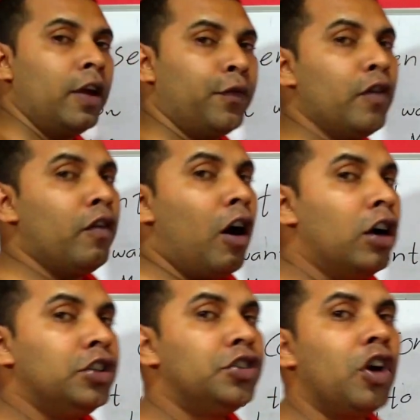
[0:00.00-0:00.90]
if you
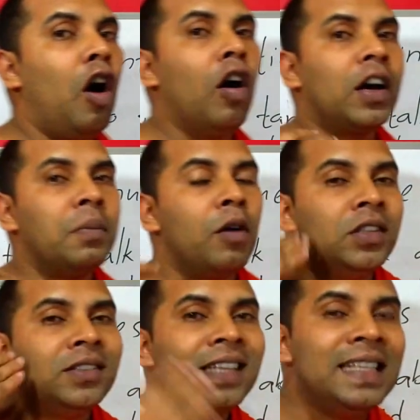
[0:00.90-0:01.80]
want to talk
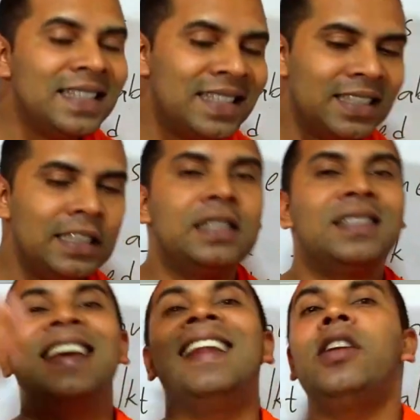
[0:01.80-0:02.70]
about the things
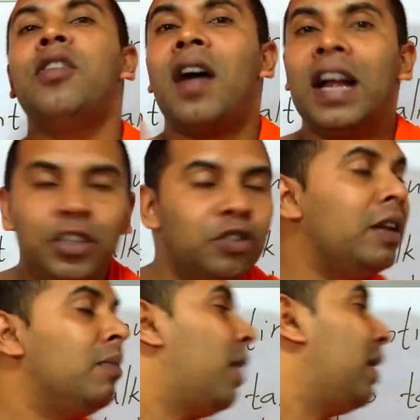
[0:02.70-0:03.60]
still you are
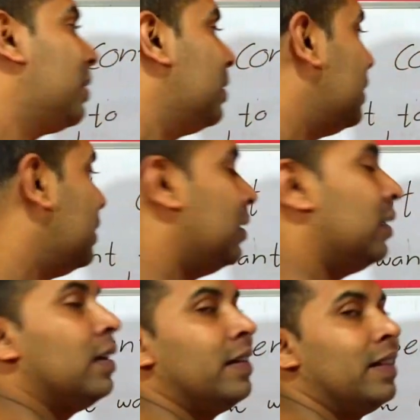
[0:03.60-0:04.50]
doing but
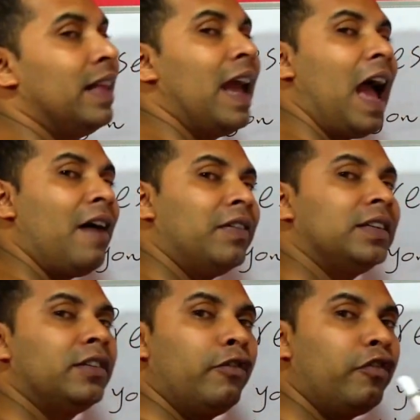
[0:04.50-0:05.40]
they
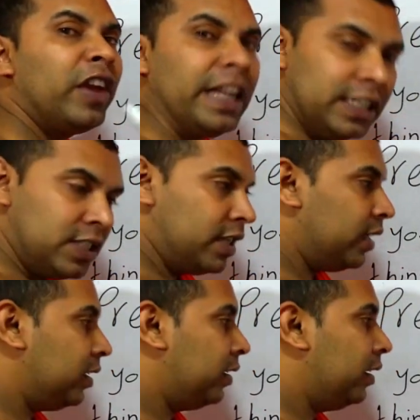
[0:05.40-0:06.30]
haven't finished,
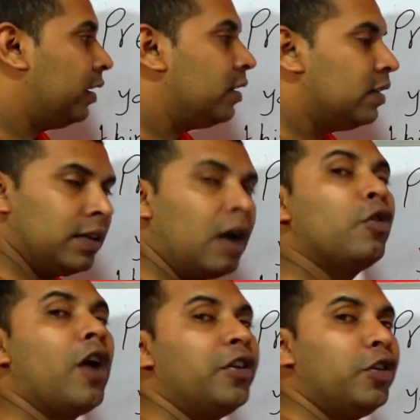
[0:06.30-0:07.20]
now
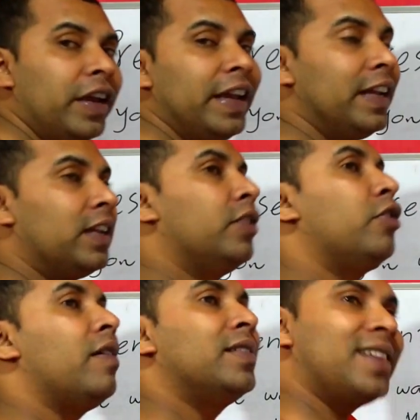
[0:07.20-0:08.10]
you are doing it,
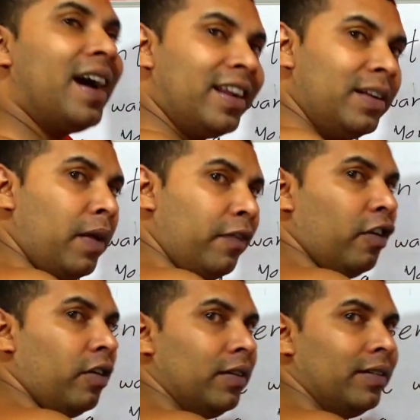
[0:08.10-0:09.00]
you have started
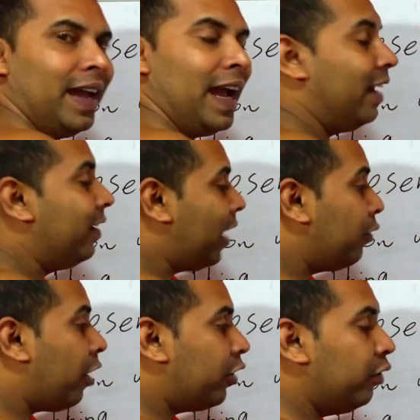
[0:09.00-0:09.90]
before and
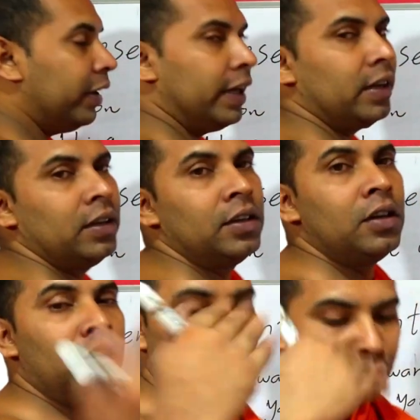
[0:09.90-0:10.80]
now you are doing it,
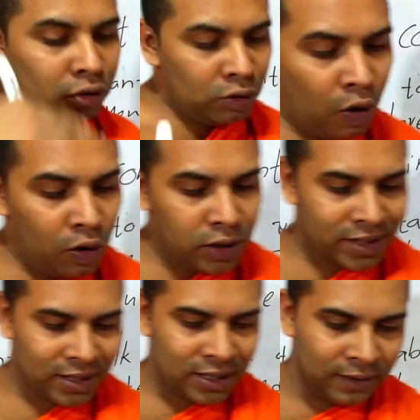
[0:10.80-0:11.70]
to
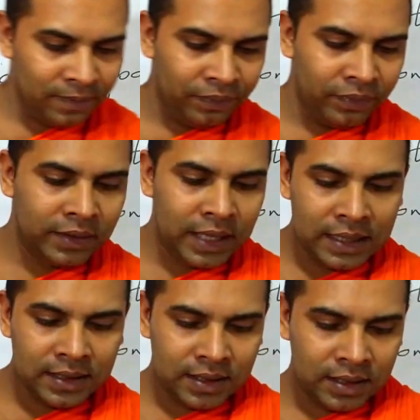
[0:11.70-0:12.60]
those
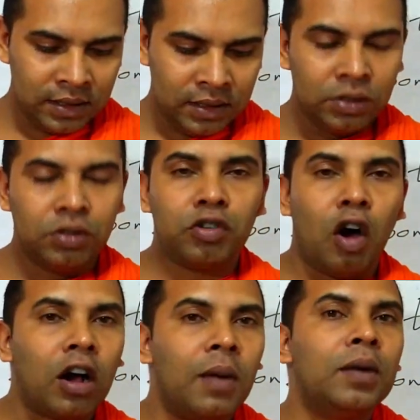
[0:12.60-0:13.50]
things, to
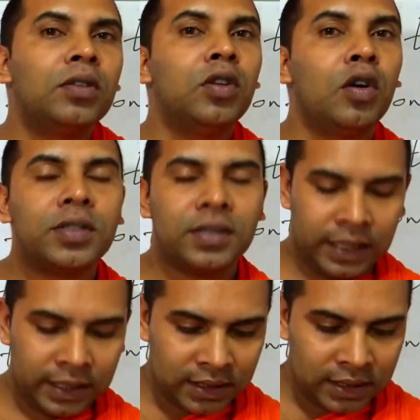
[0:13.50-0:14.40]
talk about those
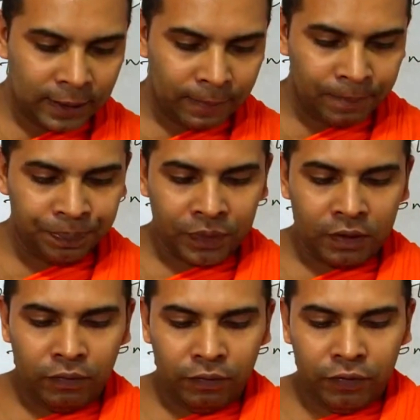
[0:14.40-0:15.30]
things,
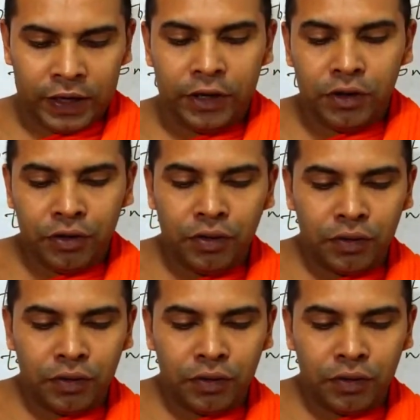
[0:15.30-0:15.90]
we